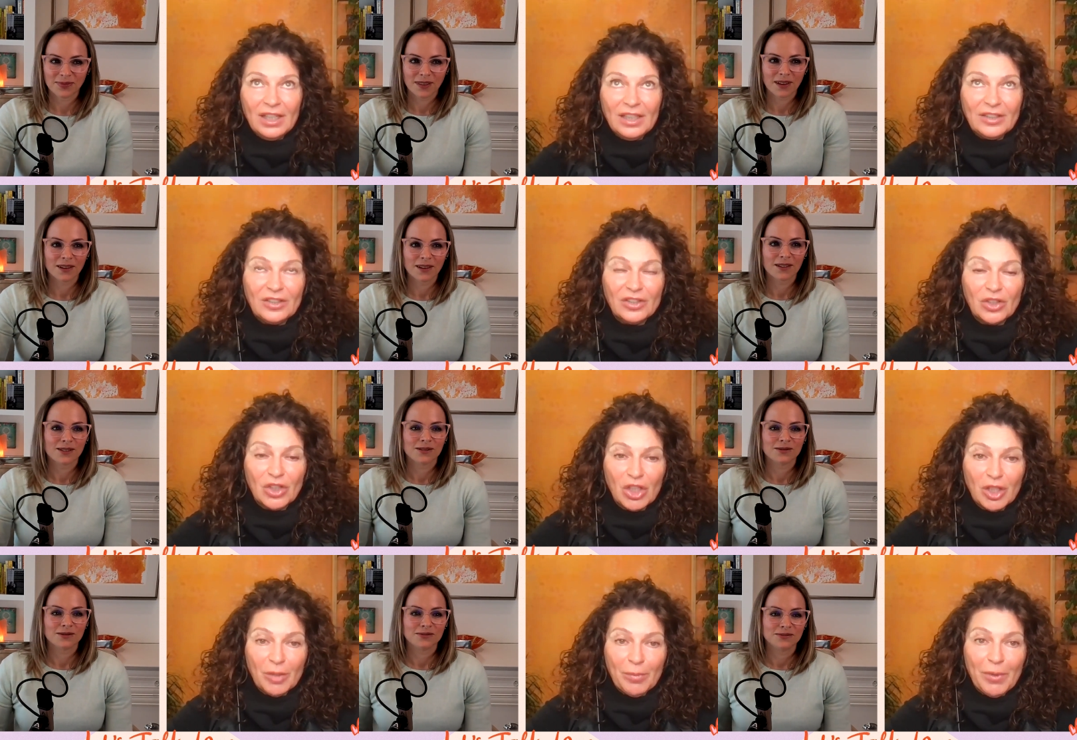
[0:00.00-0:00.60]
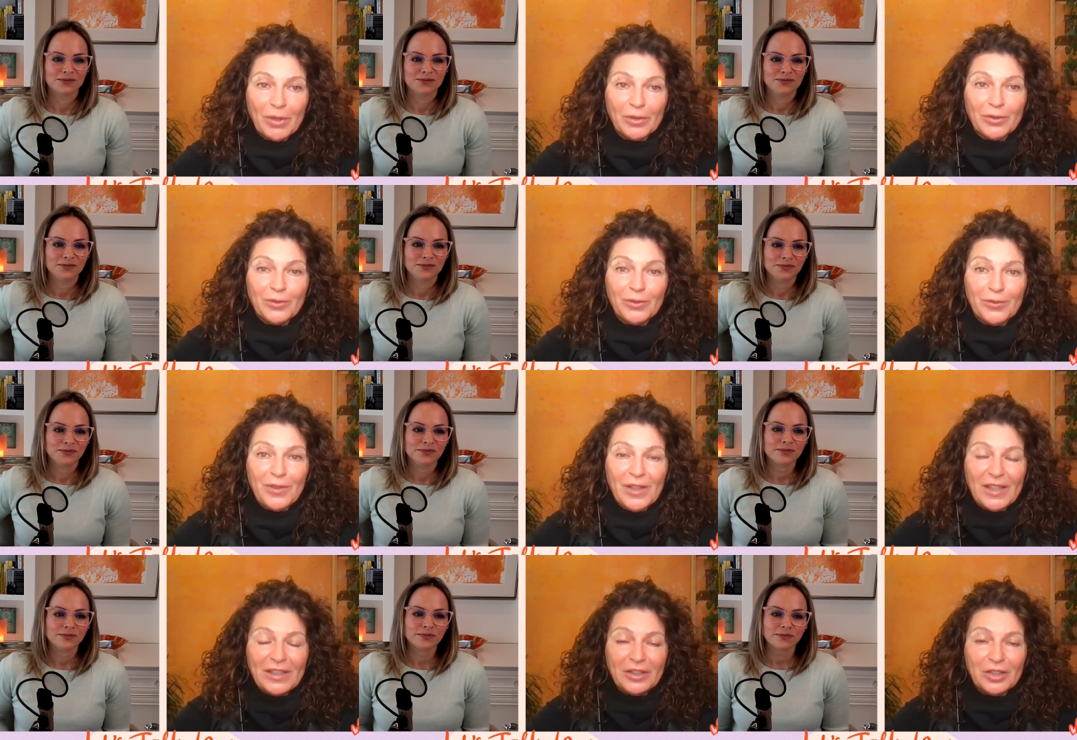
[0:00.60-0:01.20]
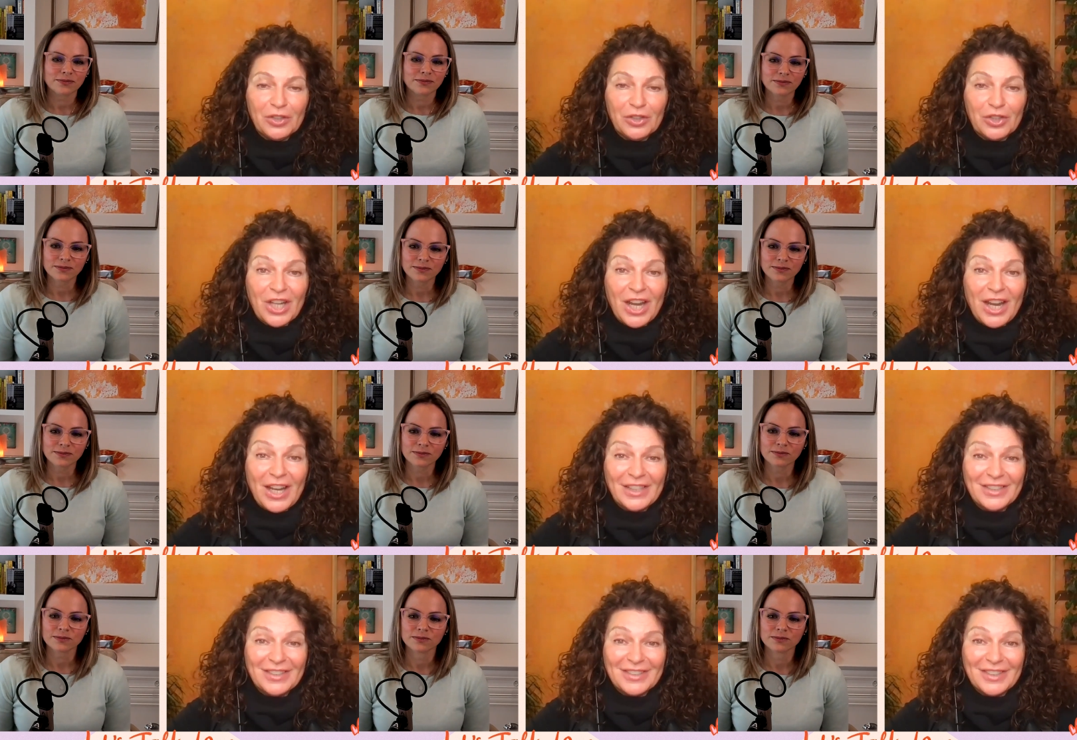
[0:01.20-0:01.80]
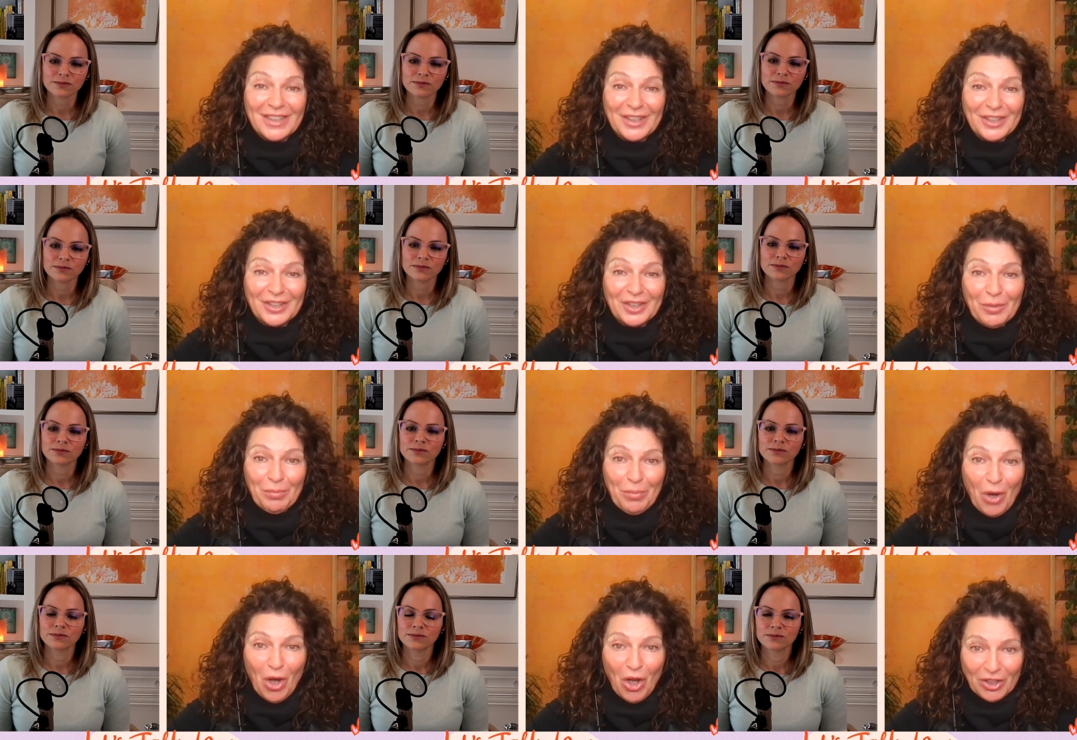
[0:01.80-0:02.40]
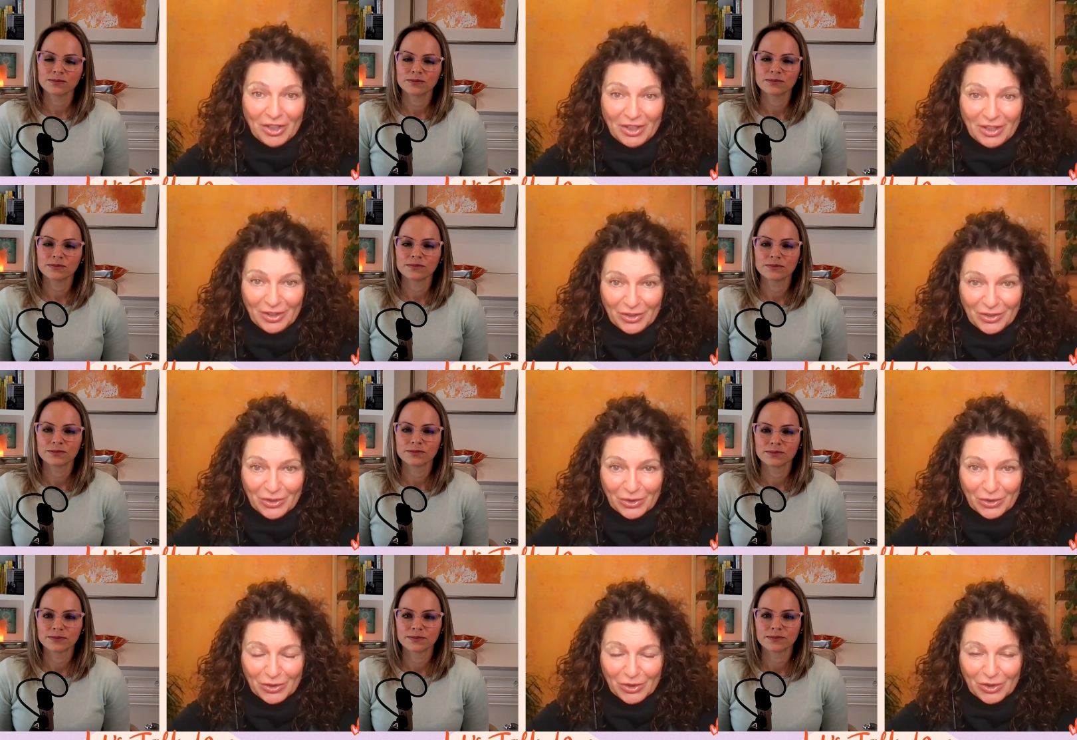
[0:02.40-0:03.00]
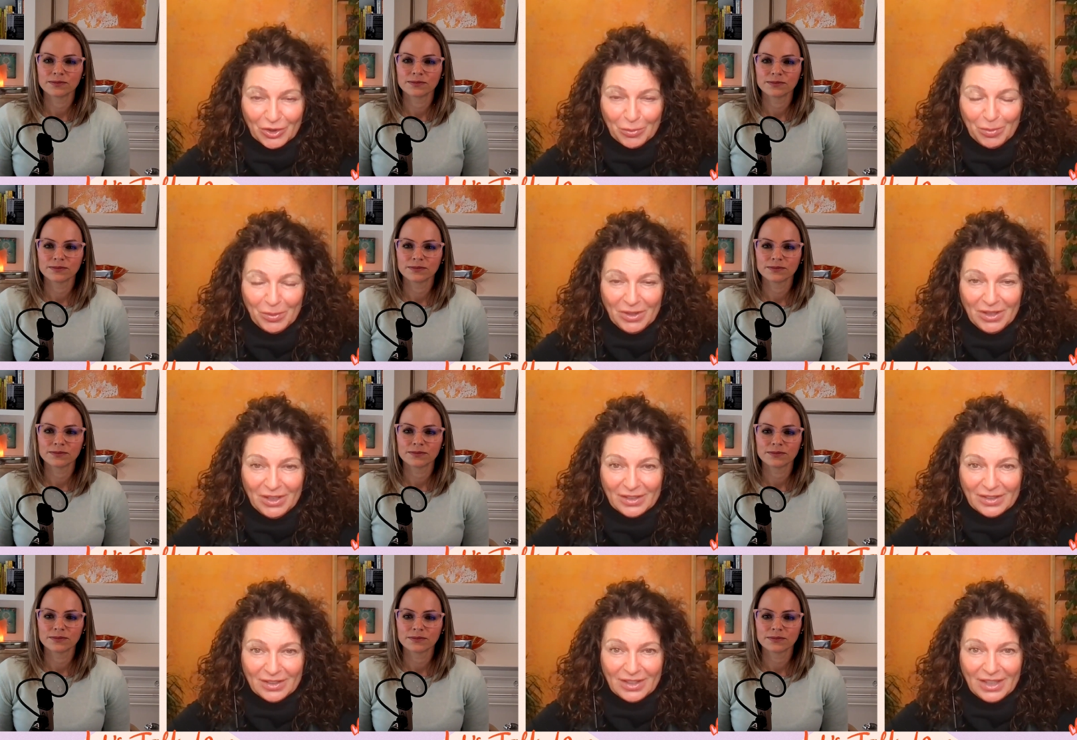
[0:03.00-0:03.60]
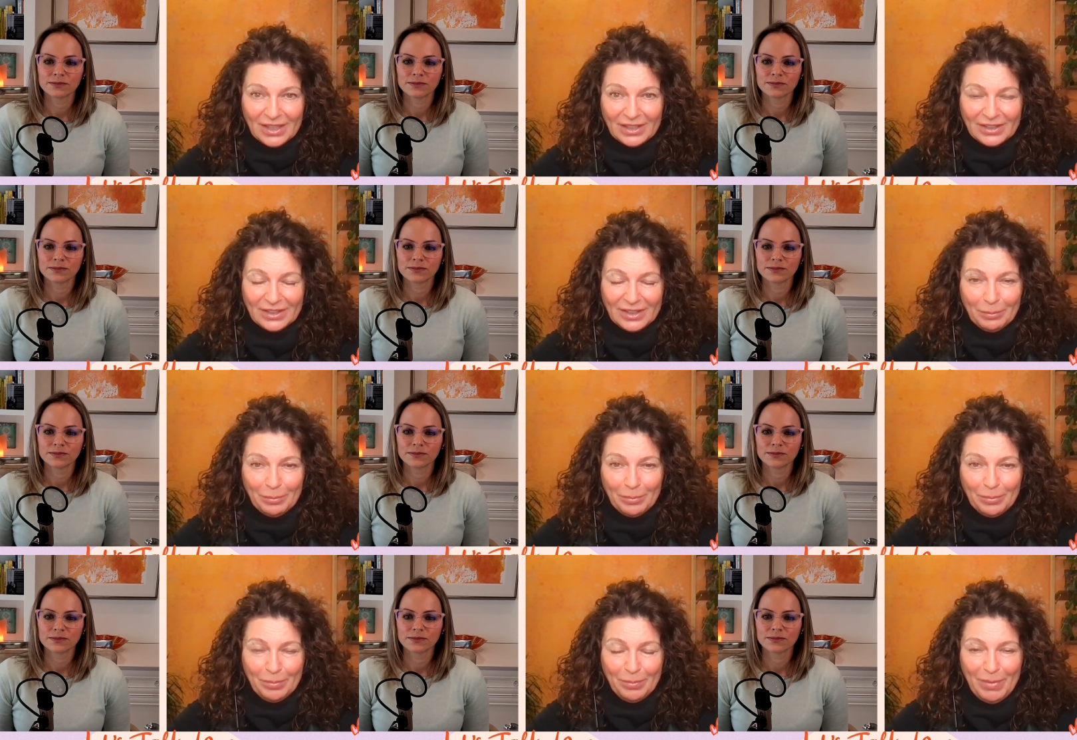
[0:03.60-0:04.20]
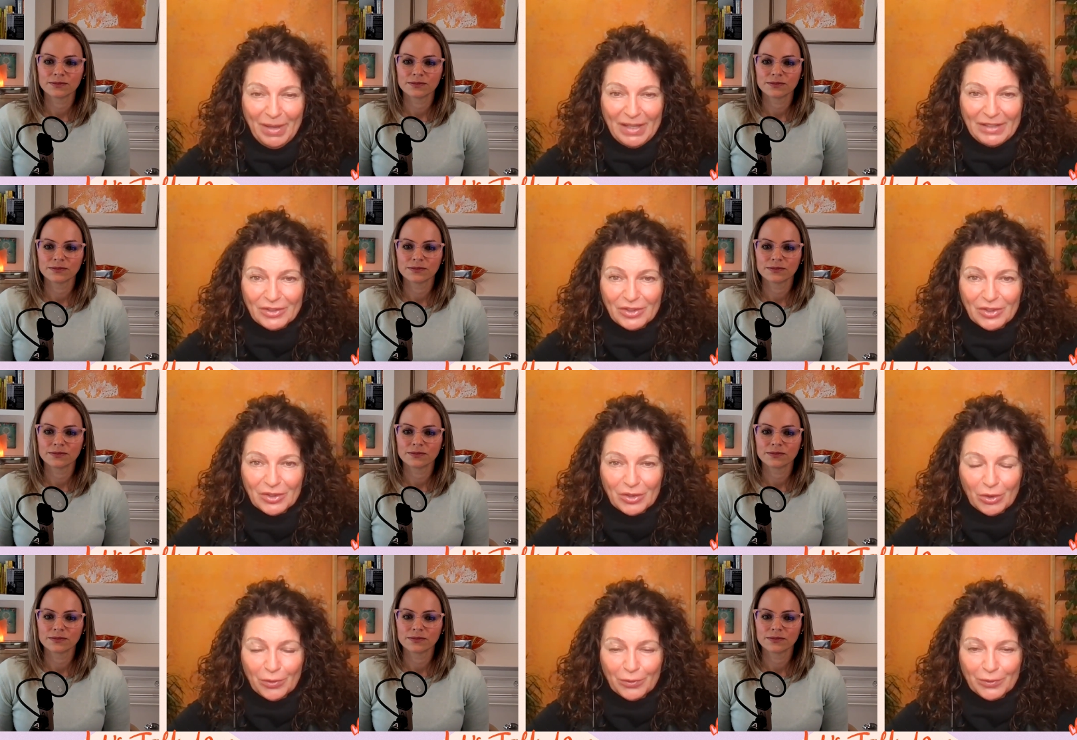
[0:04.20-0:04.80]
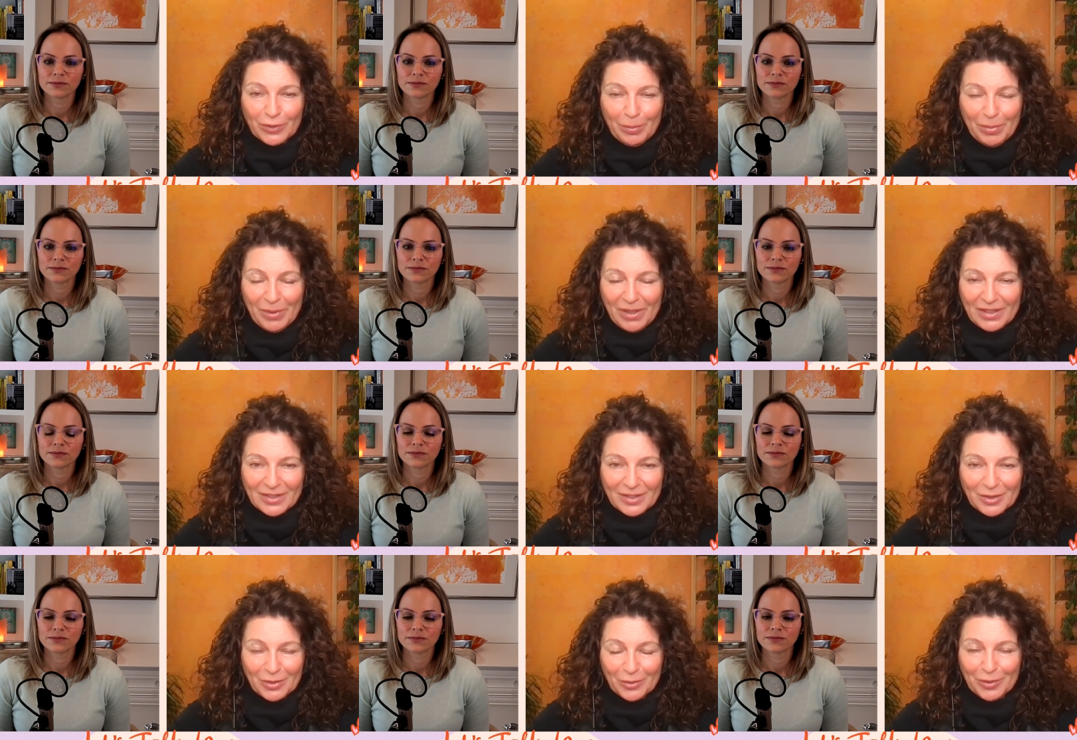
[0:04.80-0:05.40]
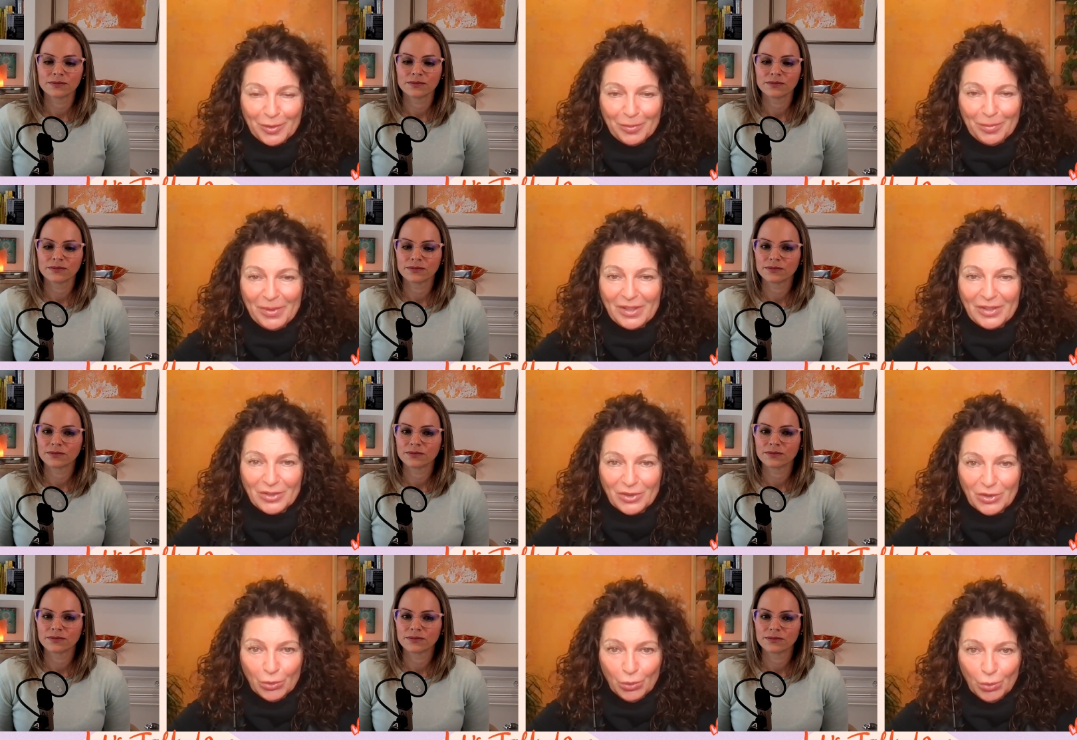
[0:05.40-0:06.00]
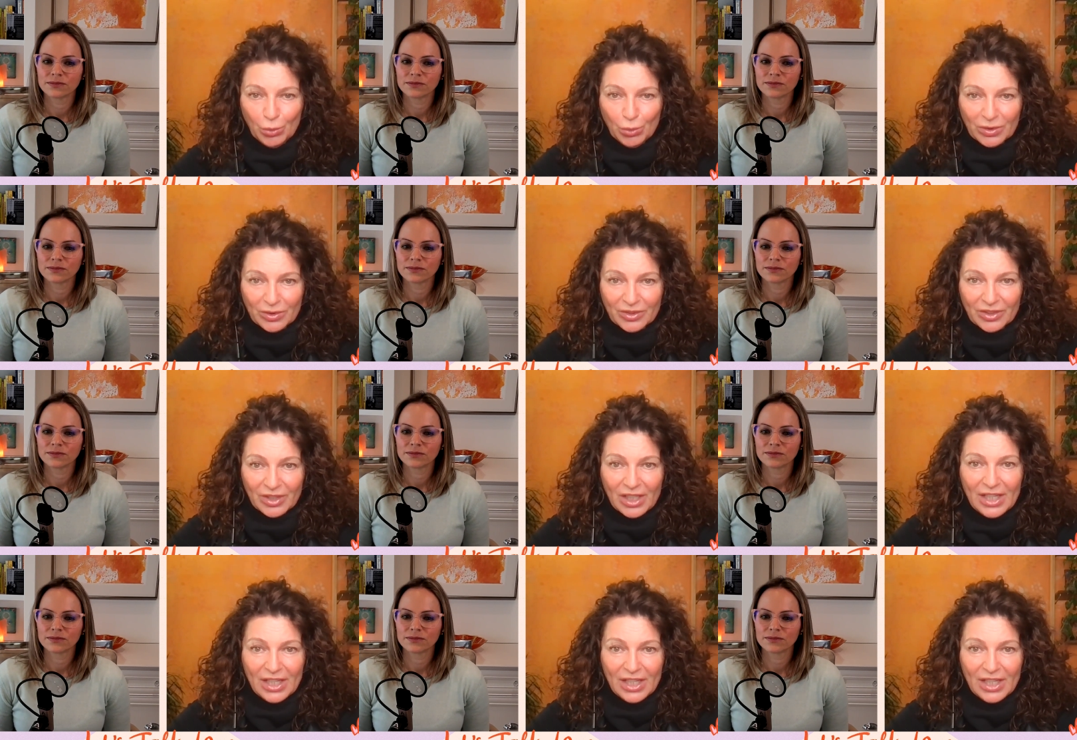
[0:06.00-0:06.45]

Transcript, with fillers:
Speaker 1: it's not about fetishizing the body, so to speak, as like the best of the best of the best tools.